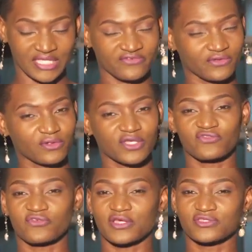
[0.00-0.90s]
If you're looking
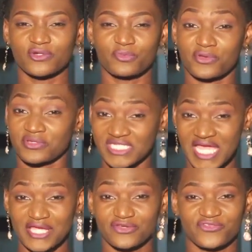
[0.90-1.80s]
for a job or you're
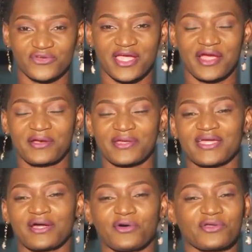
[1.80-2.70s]
tired of your
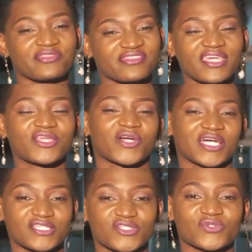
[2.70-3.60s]
career or you think you
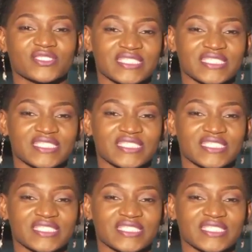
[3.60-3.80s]
can do